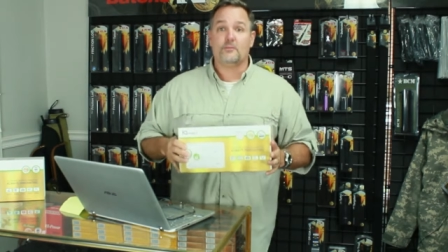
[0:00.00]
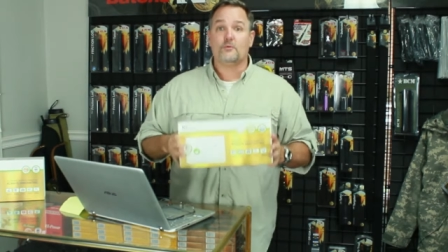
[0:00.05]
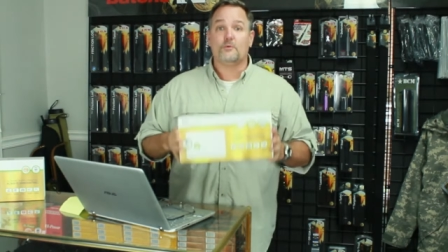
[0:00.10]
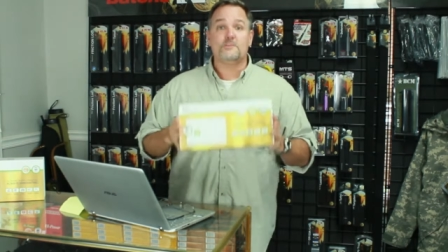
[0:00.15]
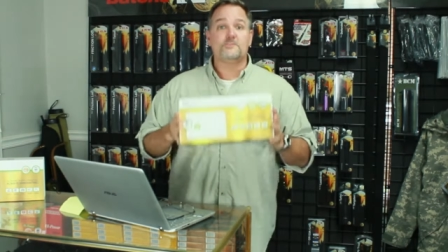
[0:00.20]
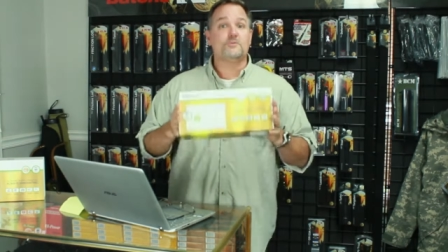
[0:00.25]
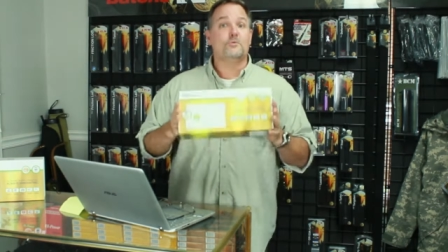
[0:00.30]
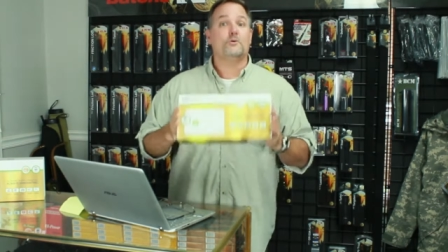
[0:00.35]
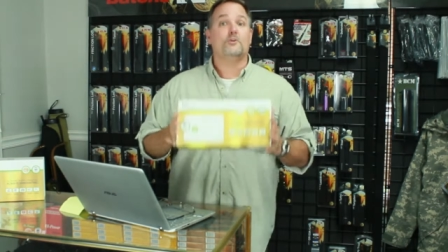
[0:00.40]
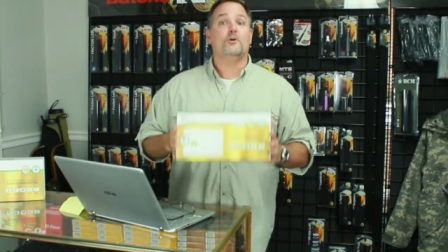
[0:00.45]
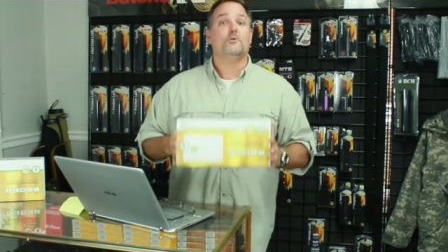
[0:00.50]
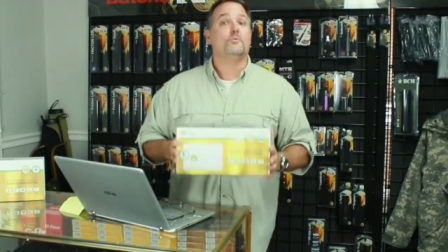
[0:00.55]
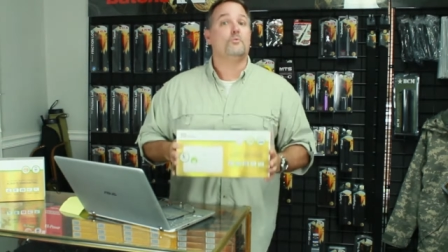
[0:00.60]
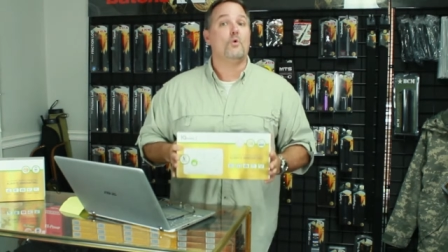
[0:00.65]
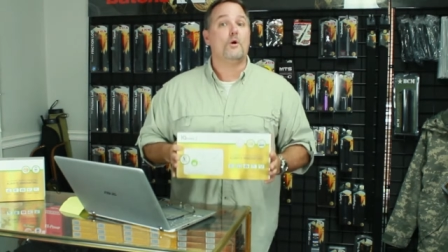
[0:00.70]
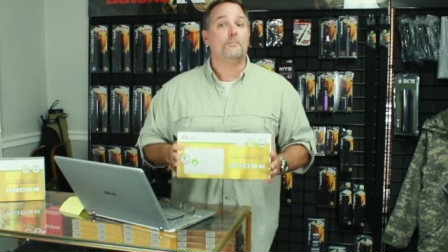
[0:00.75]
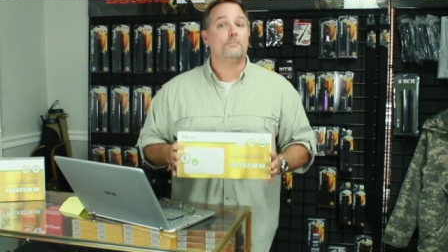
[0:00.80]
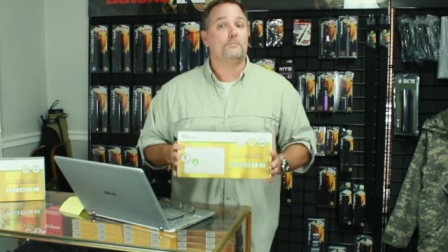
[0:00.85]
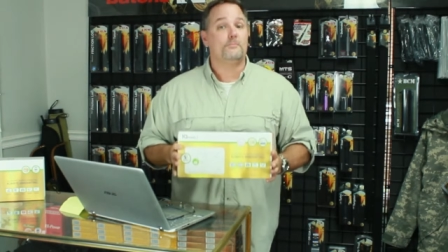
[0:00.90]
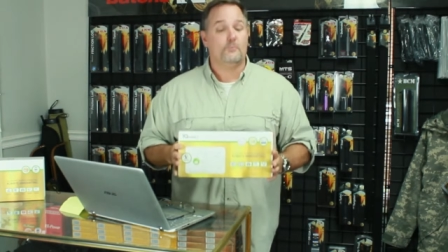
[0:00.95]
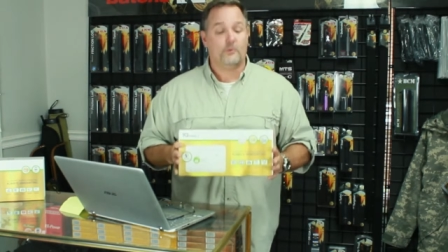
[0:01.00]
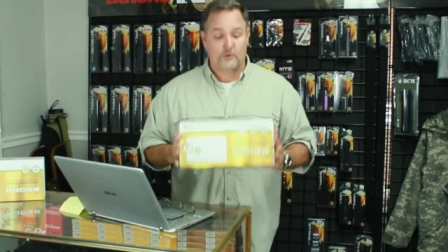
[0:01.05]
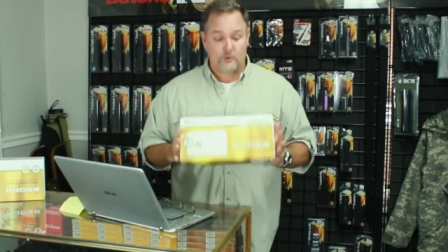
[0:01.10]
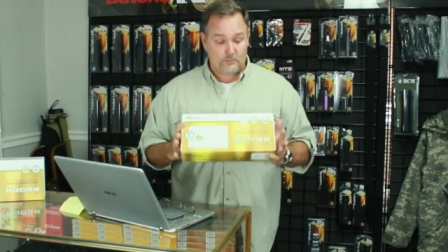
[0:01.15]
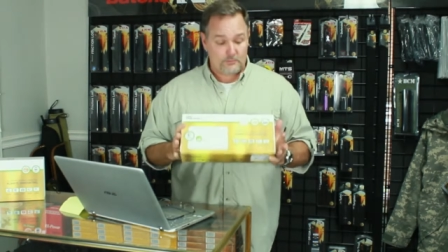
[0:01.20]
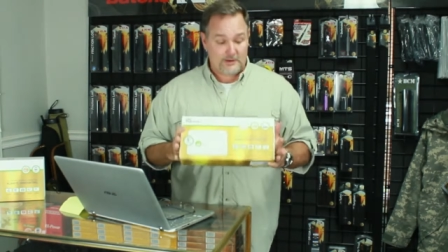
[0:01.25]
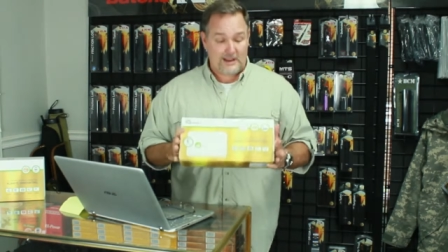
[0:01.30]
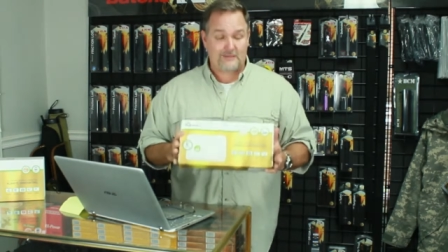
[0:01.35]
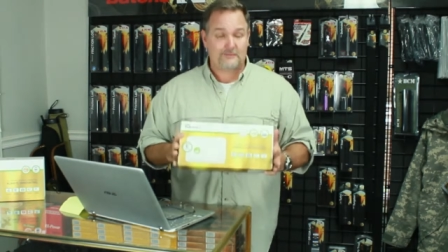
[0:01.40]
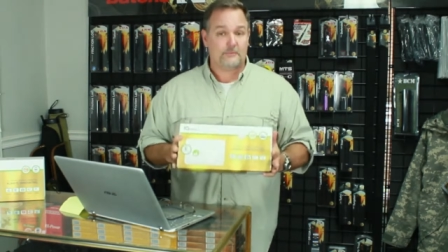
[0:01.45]
The reason we
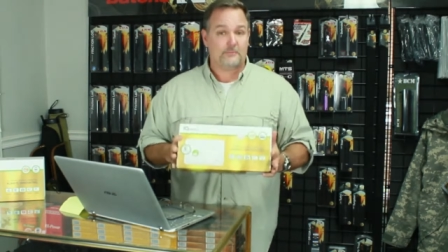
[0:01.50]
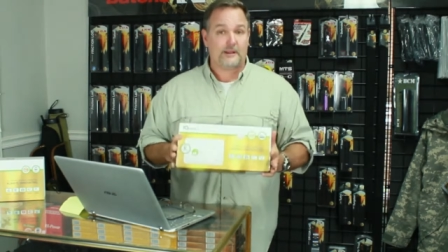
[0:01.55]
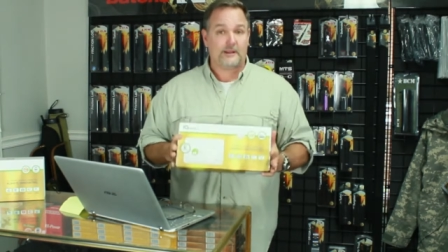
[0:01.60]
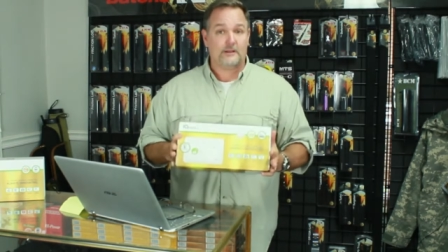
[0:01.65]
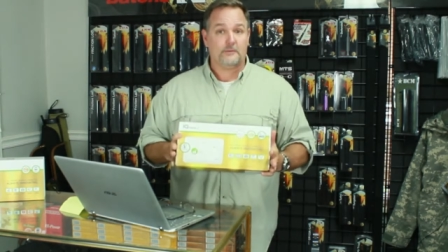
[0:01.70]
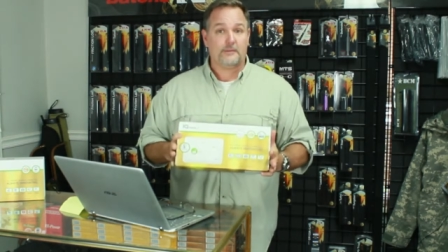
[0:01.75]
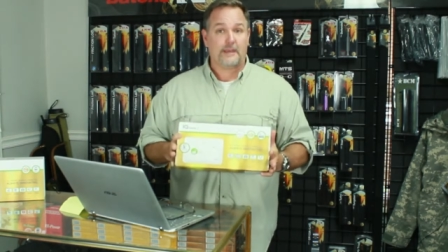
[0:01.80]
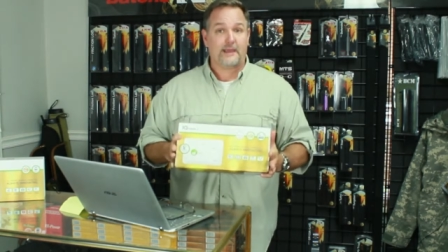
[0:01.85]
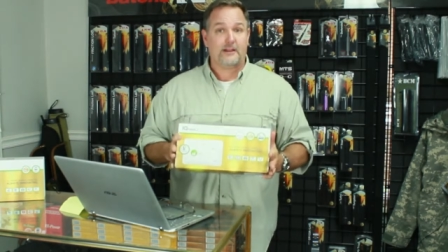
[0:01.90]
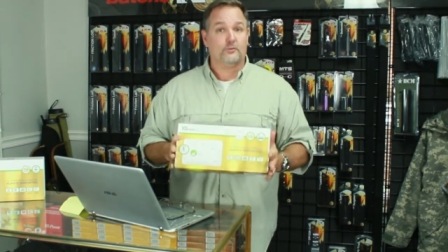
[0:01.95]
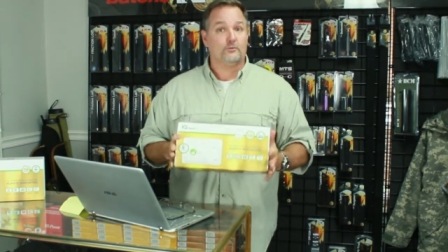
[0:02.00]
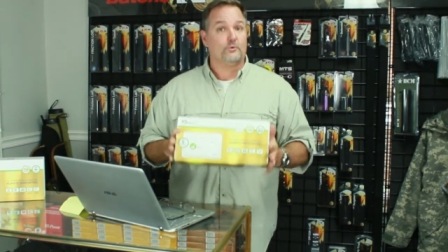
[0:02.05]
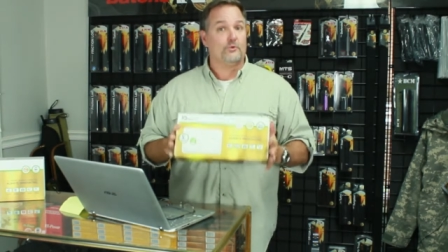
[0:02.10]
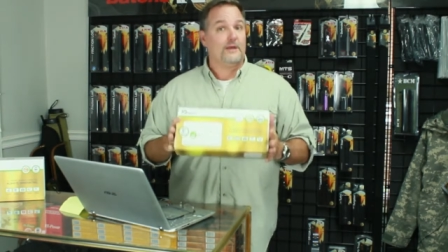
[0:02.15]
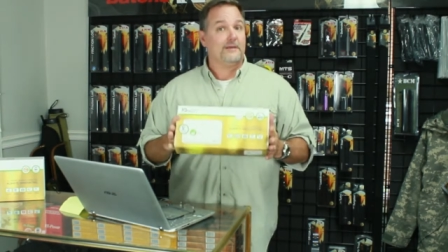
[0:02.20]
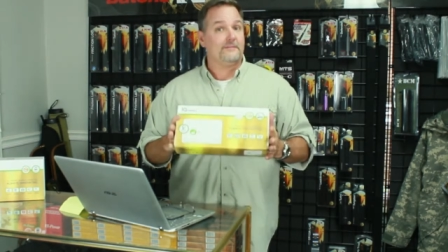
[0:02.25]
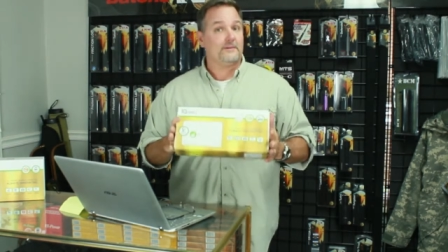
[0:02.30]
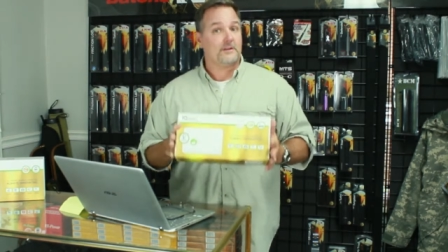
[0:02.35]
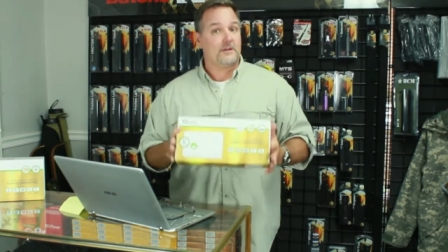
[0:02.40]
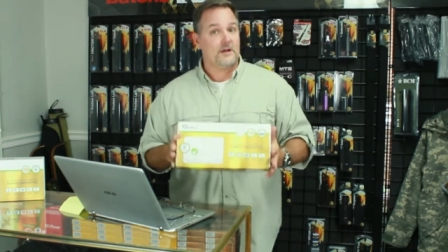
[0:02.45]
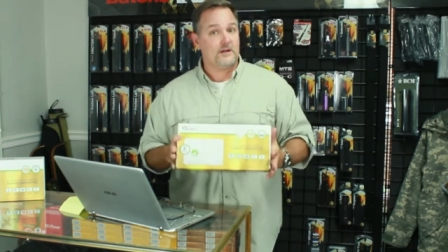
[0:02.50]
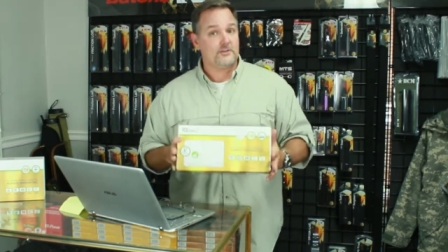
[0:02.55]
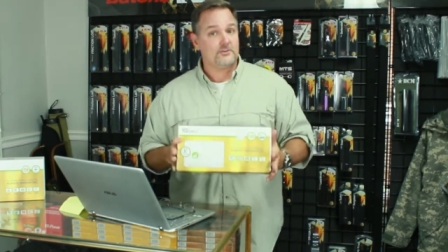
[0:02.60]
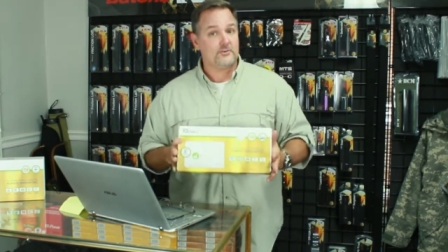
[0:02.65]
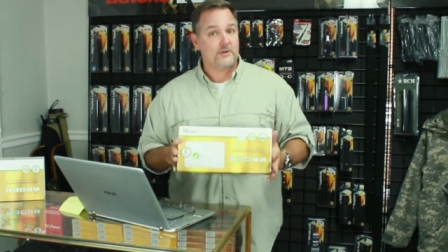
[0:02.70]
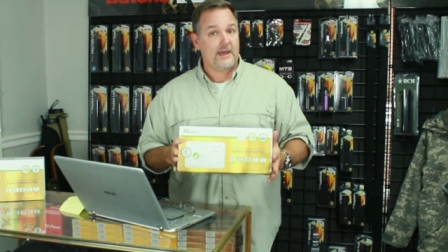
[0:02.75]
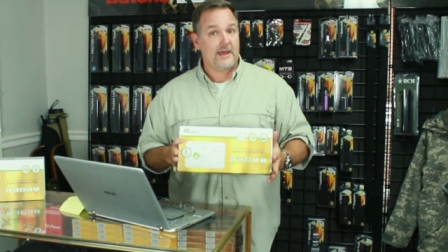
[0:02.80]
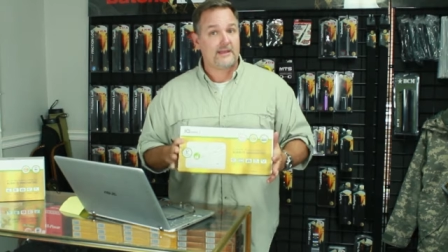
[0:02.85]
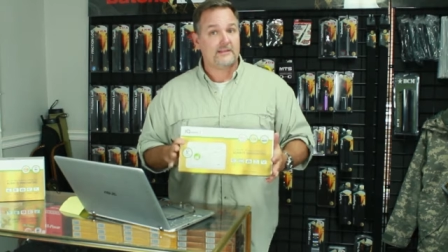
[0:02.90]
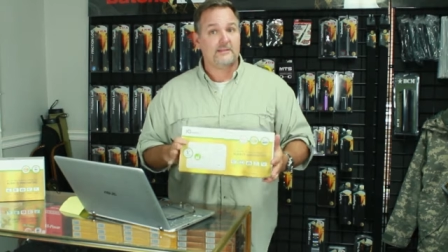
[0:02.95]
don't private brand a panel is we don't have a
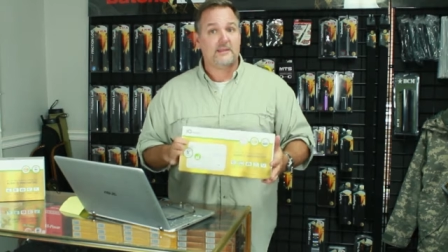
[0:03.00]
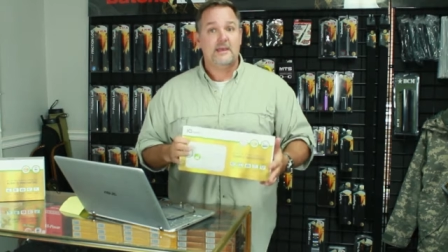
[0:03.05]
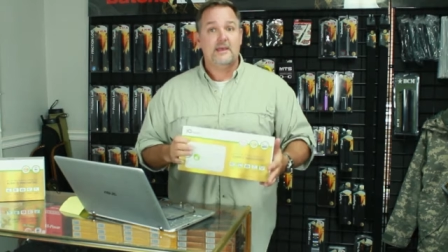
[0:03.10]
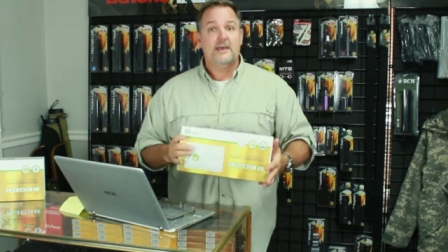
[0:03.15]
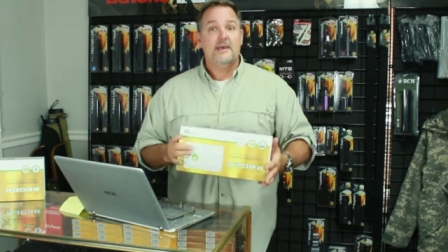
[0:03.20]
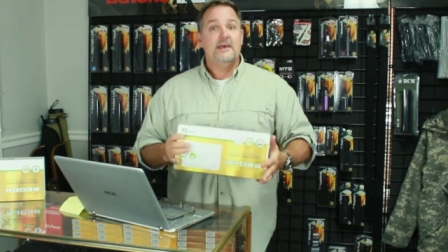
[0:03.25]
contract.